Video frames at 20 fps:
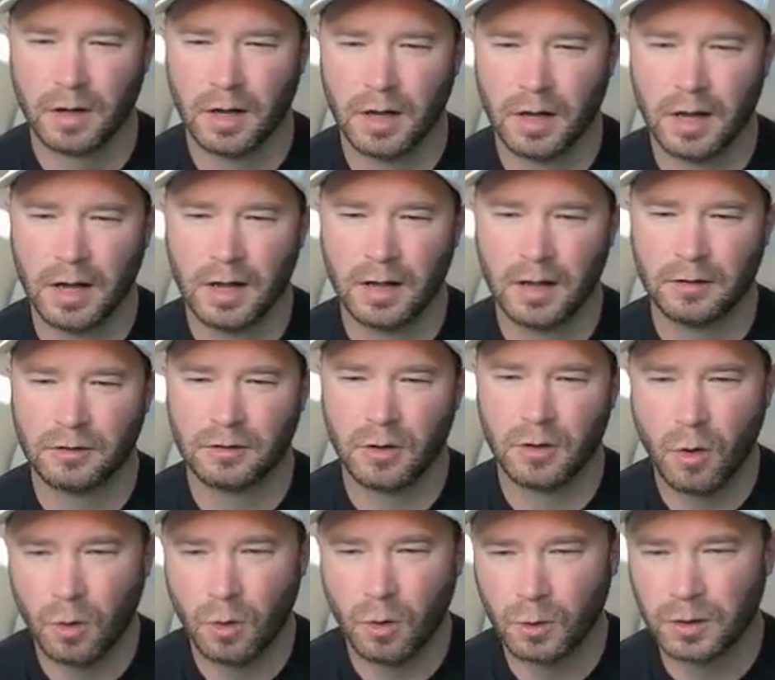
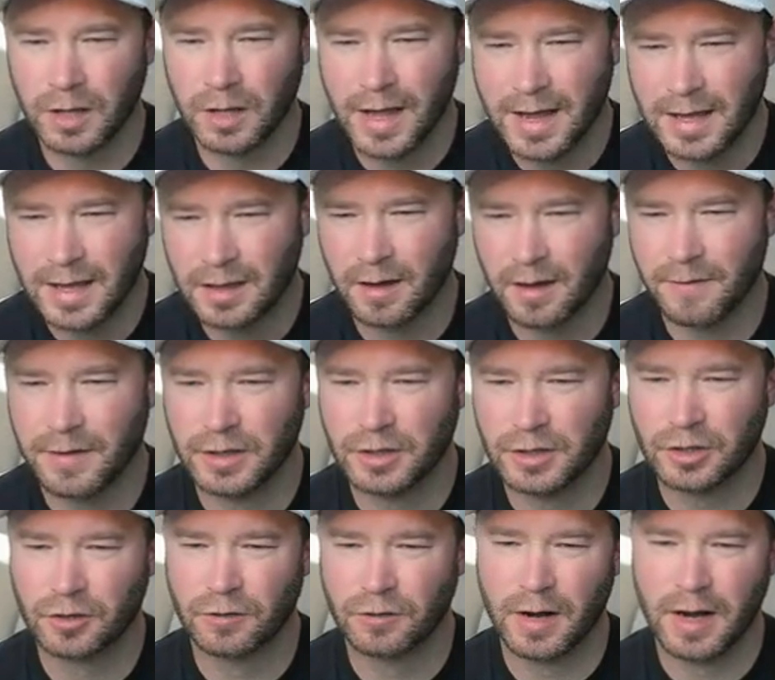Total length of
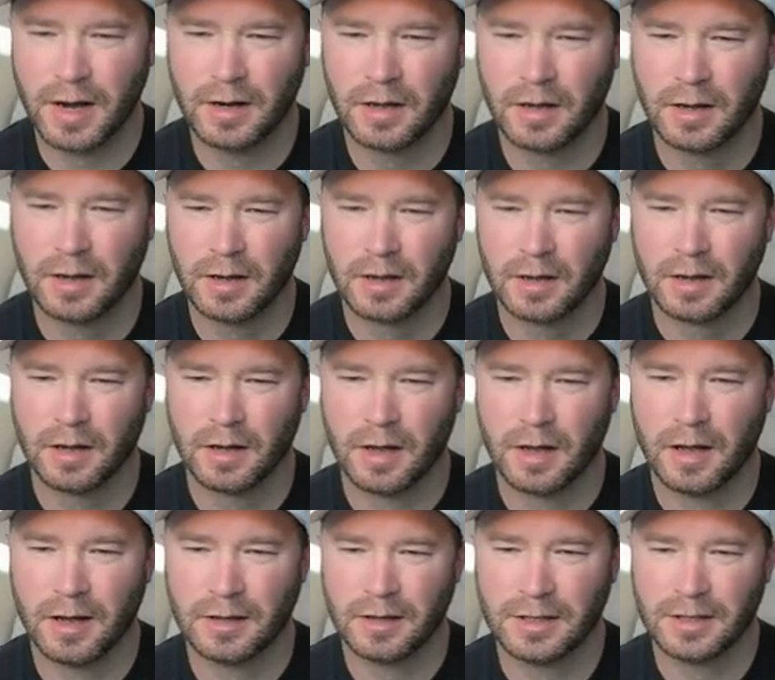this trade
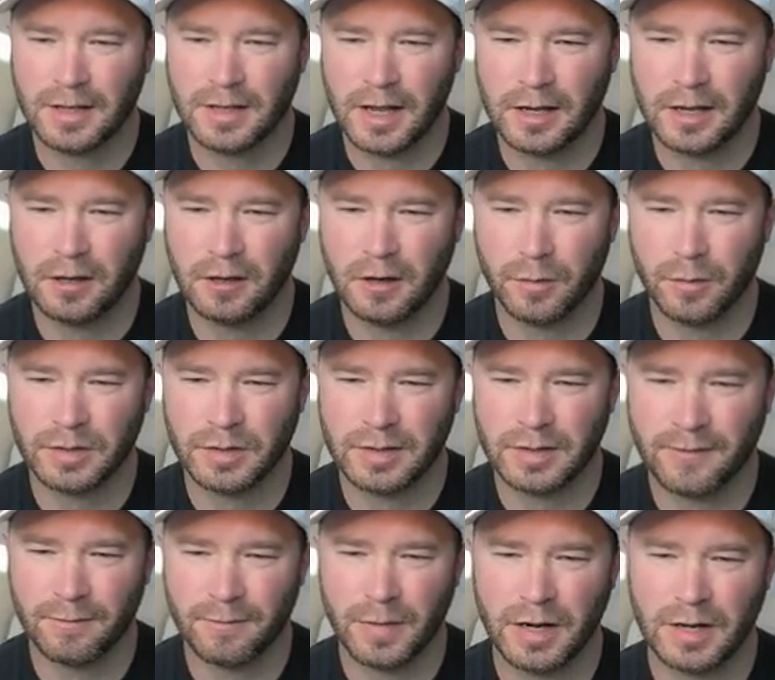today, was
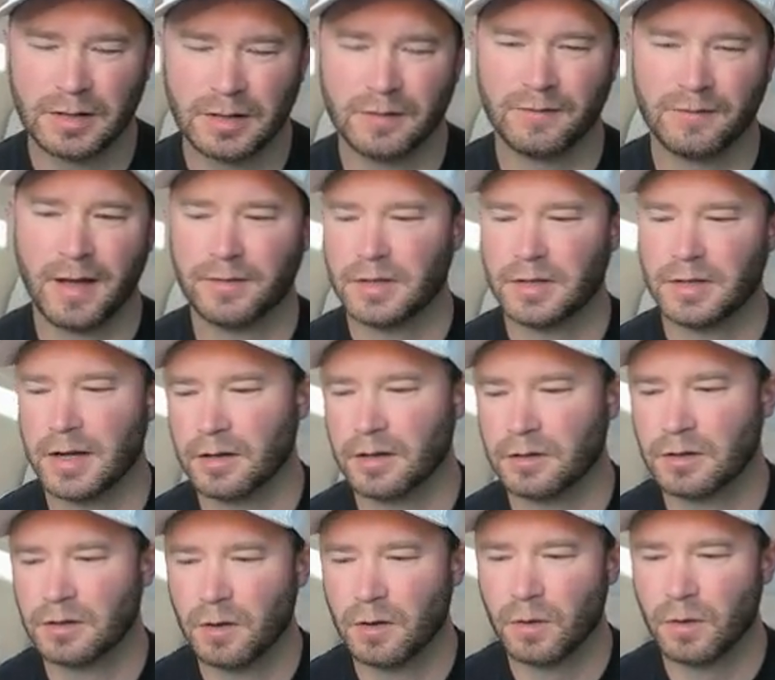7 minutes and 5
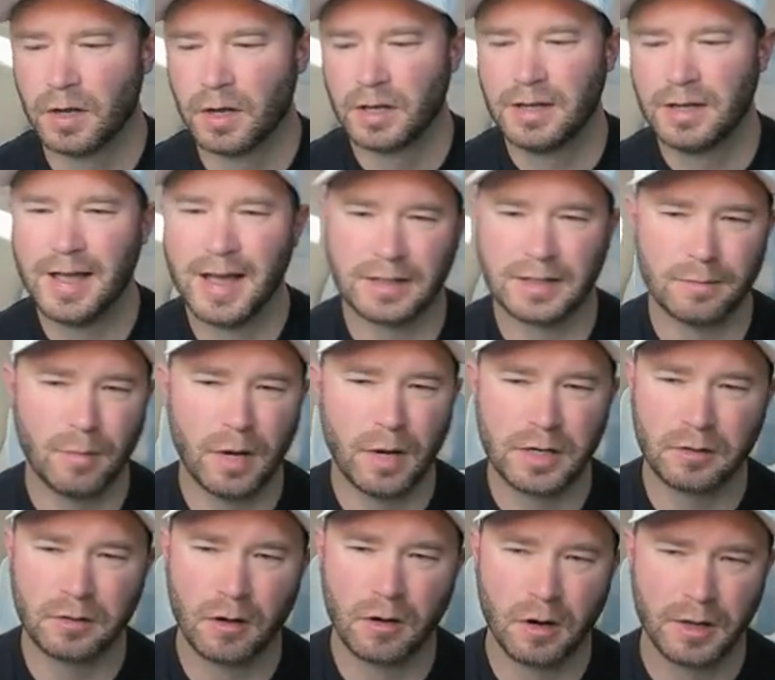seconds. So yes,
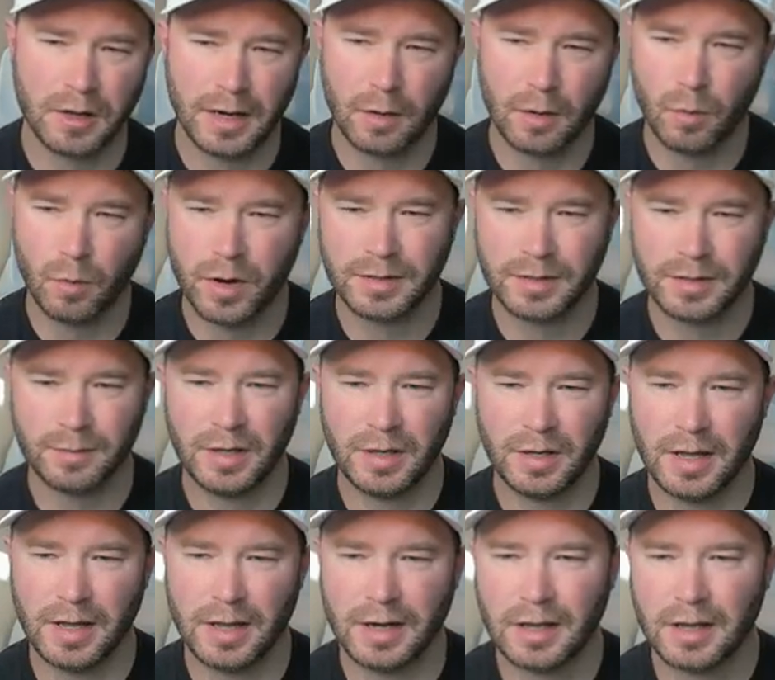much longer than I wanted to
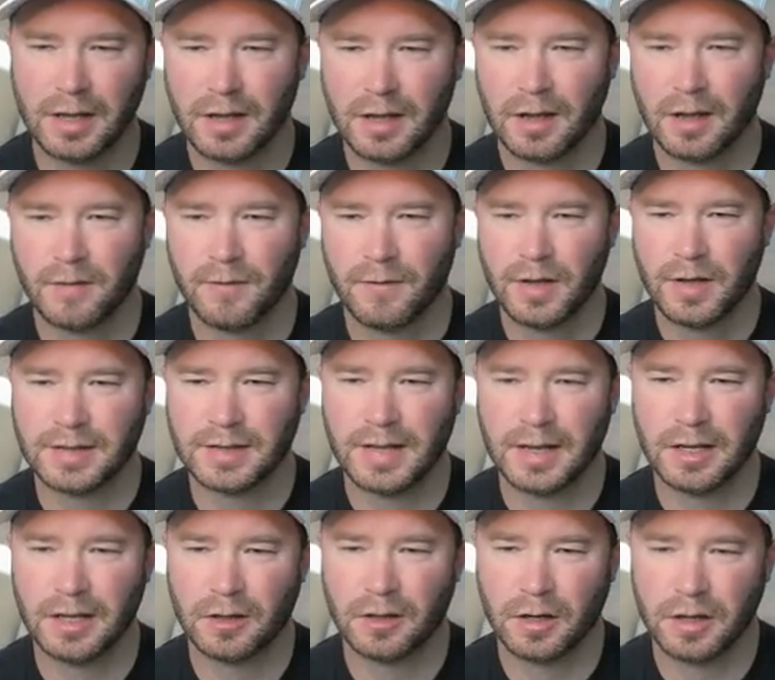be in. If you guys
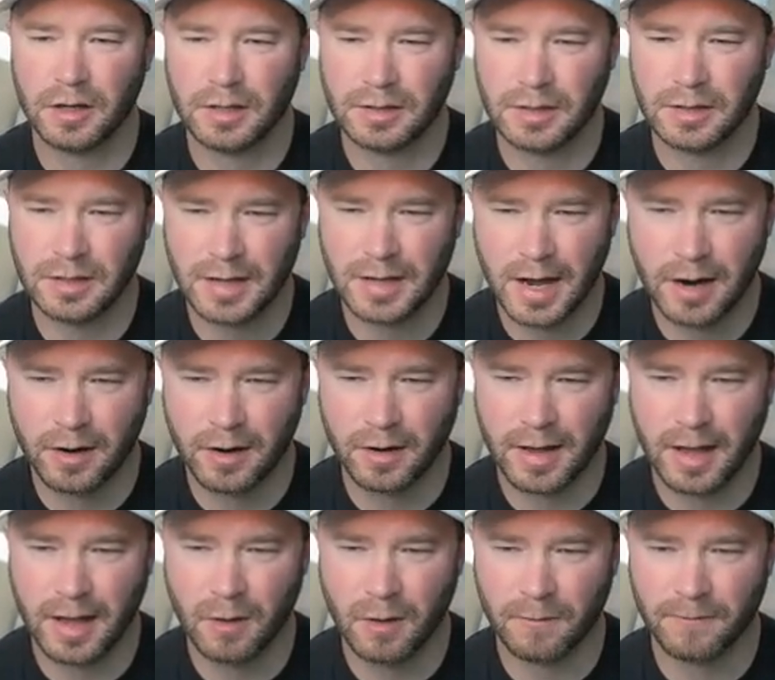take a look at this entire
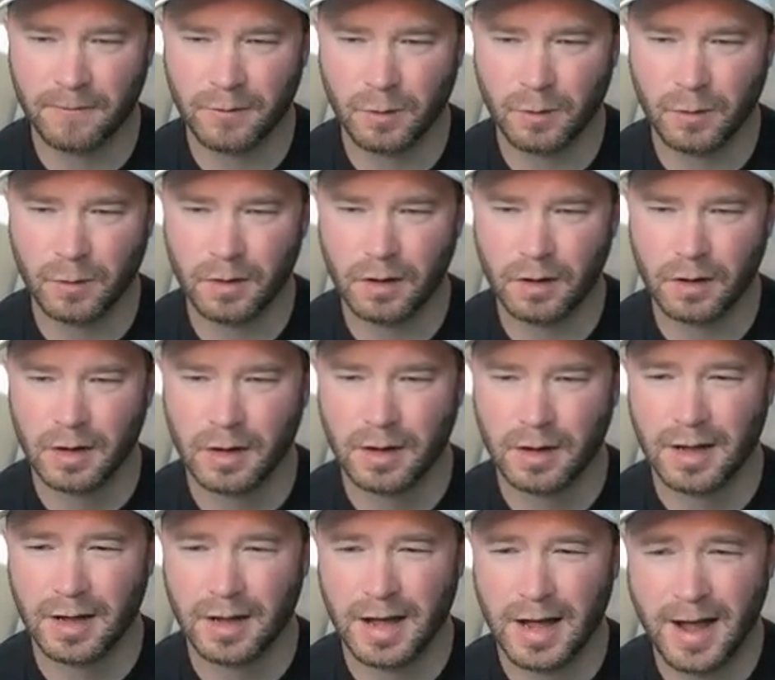account for,
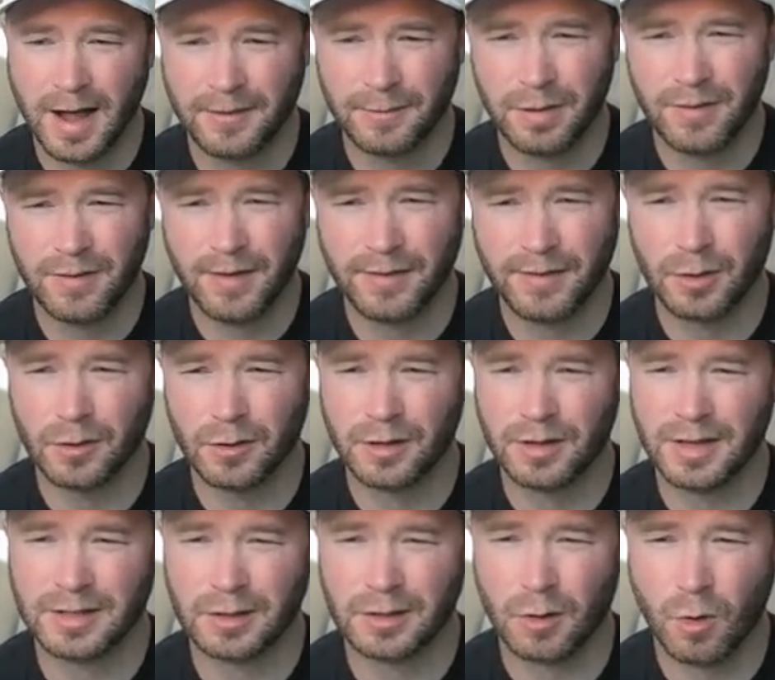I believe I have to go to
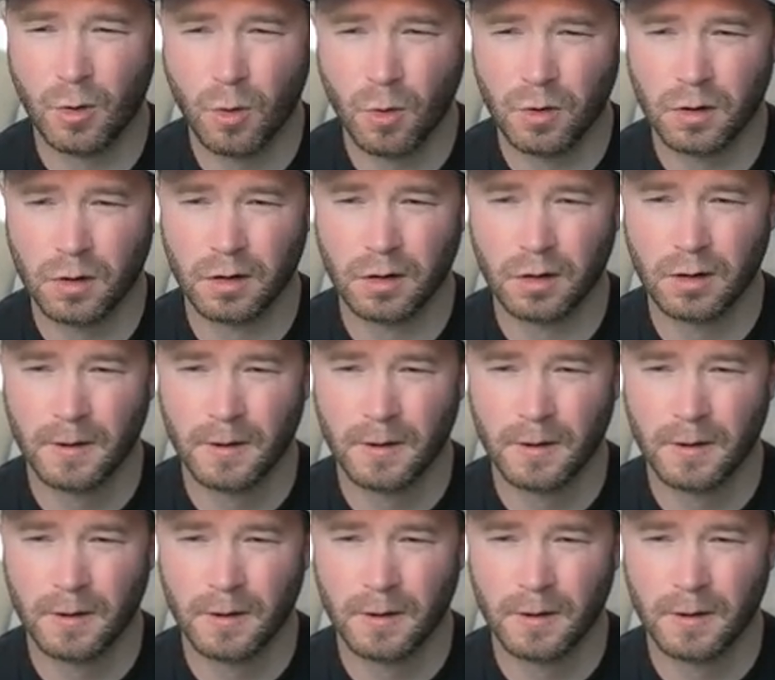this quarter.